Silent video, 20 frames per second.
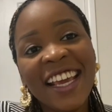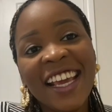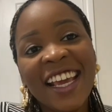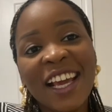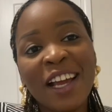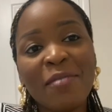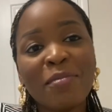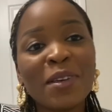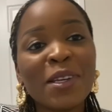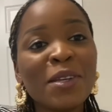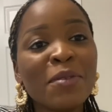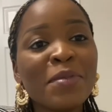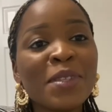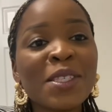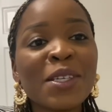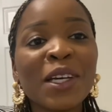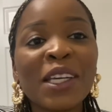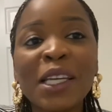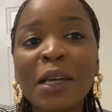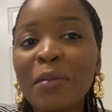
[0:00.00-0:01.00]
I'm going to be
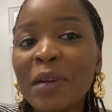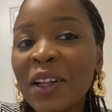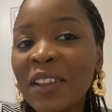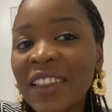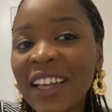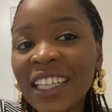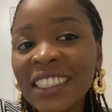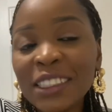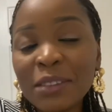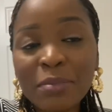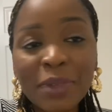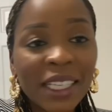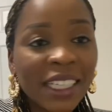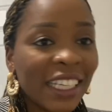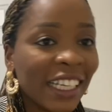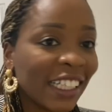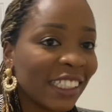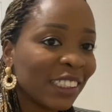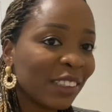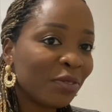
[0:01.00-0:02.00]
talking about that in my
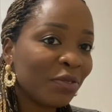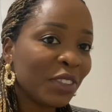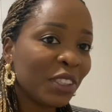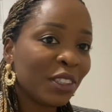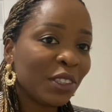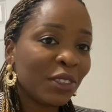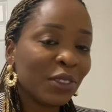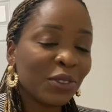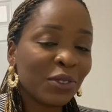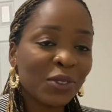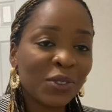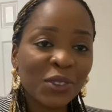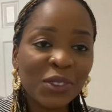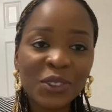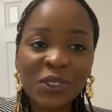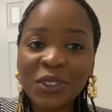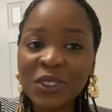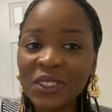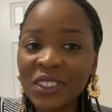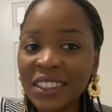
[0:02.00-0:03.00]
next video.
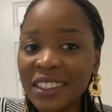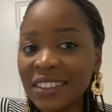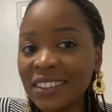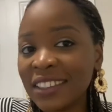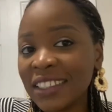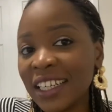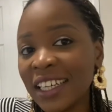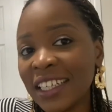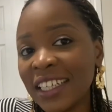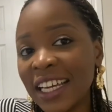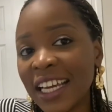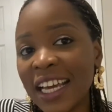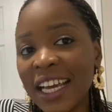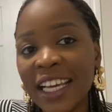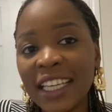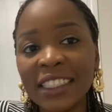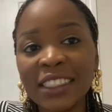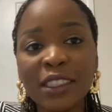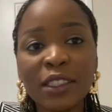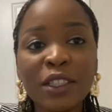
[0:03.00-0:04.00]
So till then,
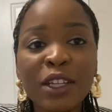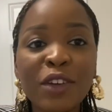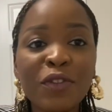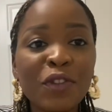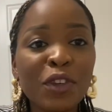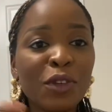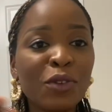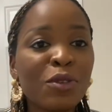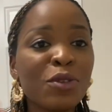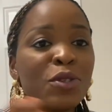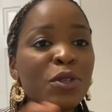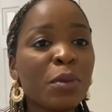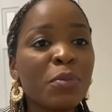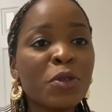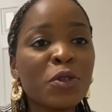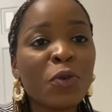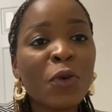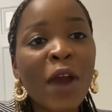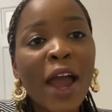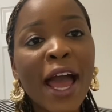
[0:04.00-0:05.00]
guys, love you.
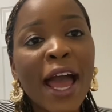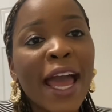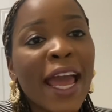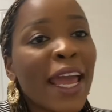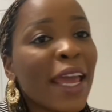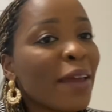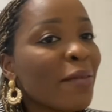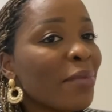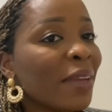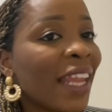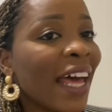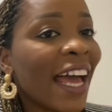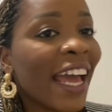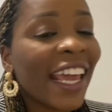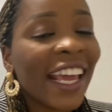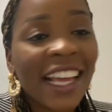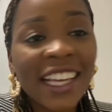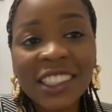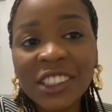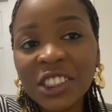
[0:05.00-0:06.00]
Subscribe,
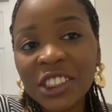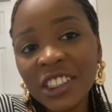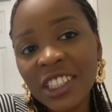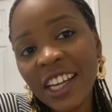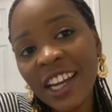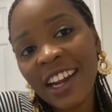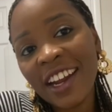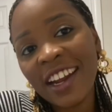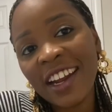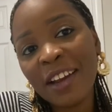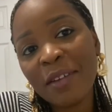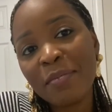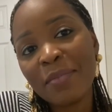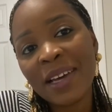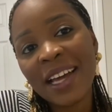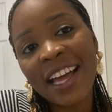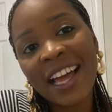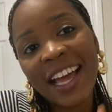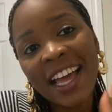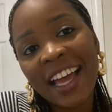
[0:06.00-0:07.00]
like, and share.
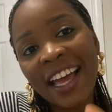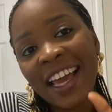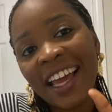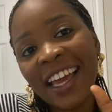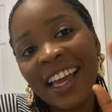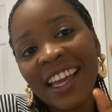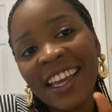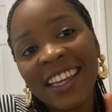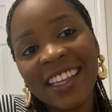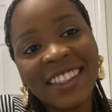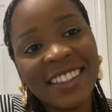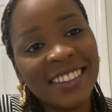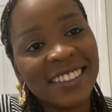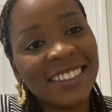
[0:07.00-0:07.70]
Bye.